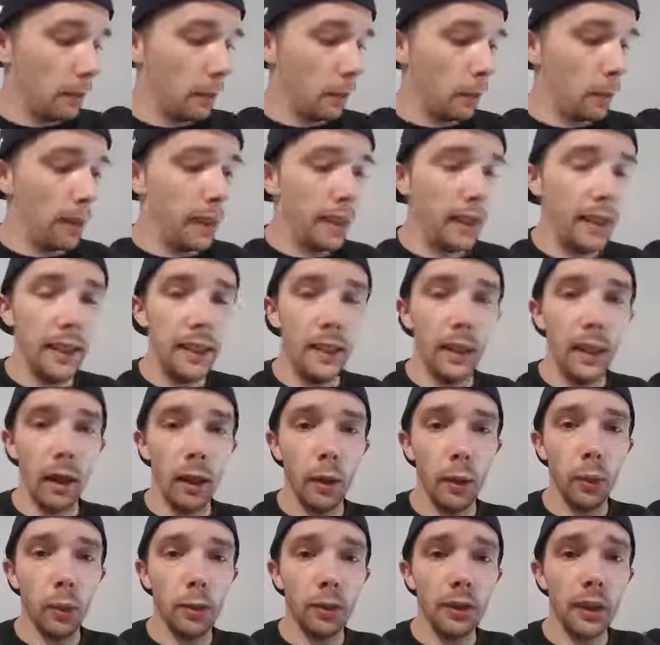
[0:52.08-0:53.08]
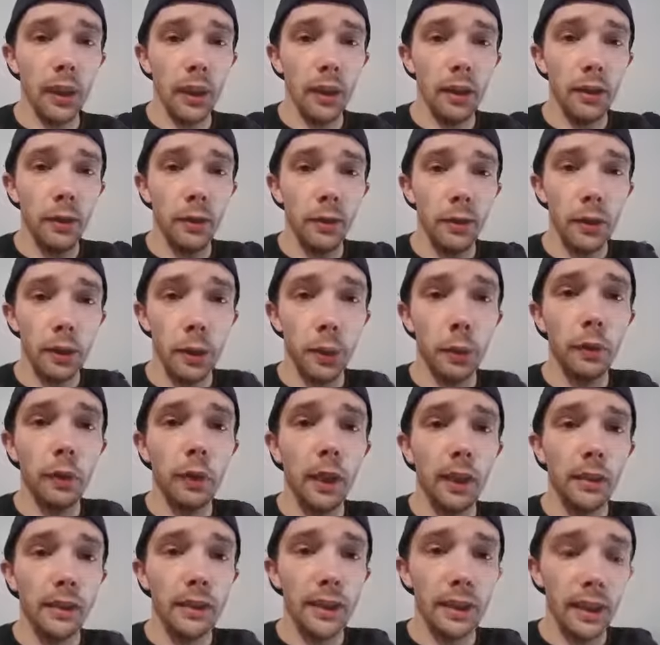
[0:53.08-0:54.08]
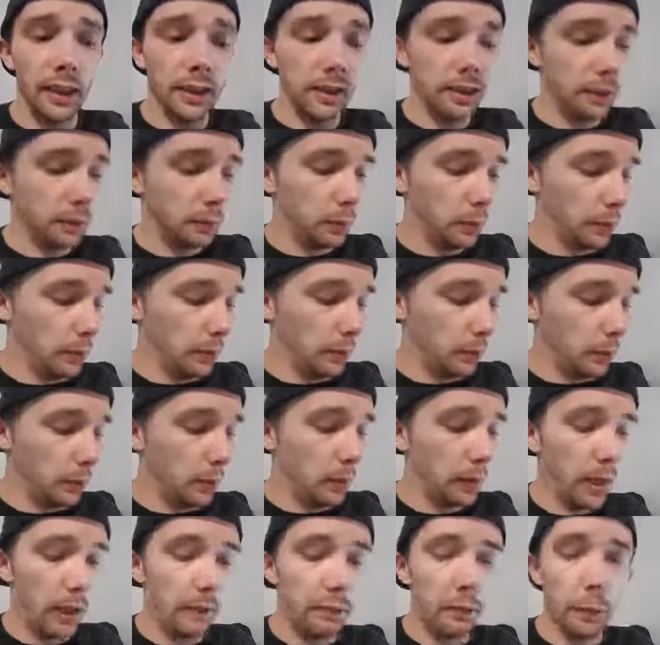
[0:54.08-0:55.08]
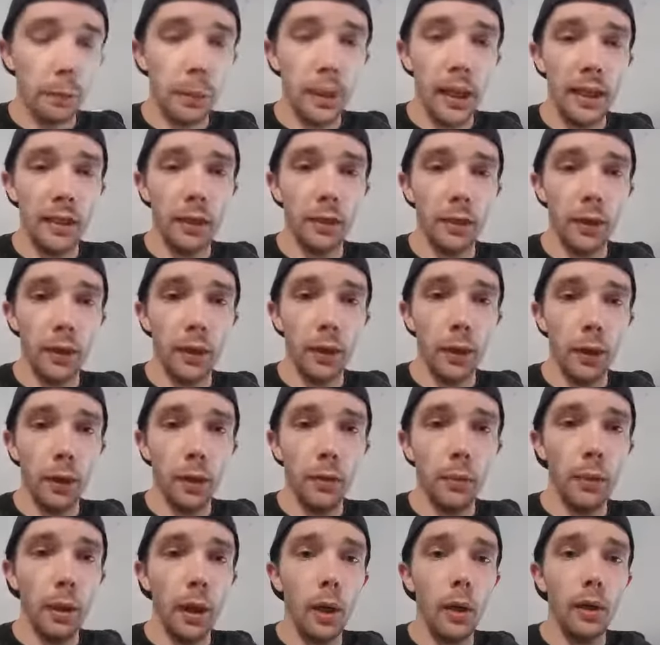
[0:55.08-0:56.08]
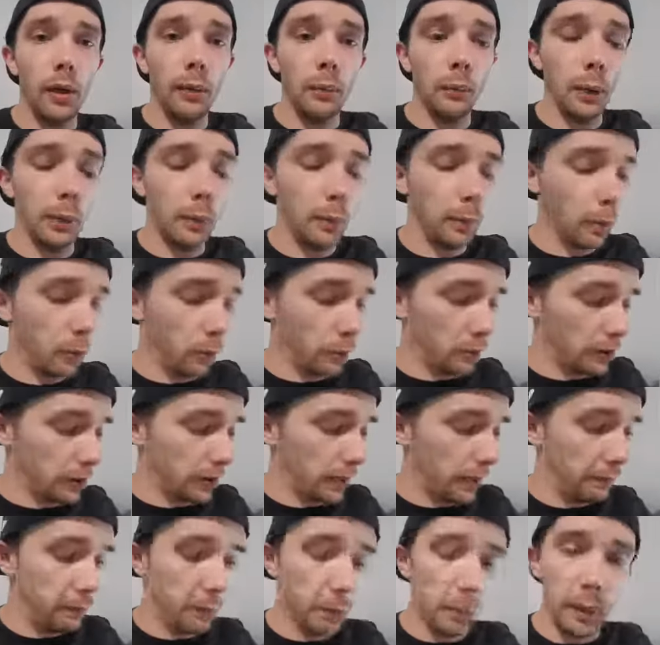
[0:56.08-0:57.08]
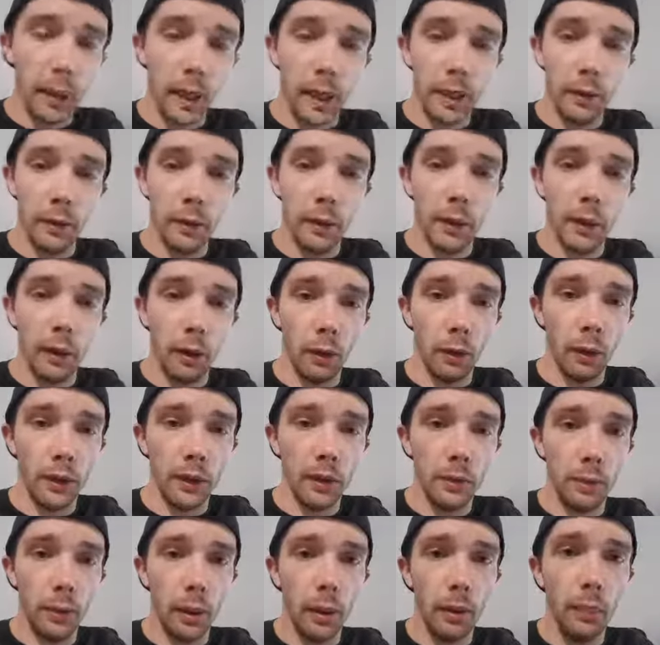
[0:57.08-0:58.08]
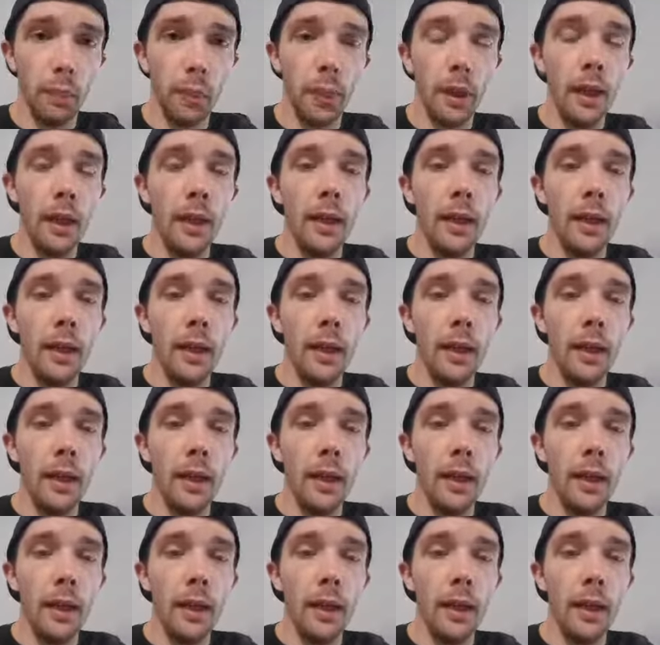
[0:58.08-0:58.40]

We are also, two of those selections, we'll have a play on the Cotton Bowl, and we also have a play on the Orange Bowl.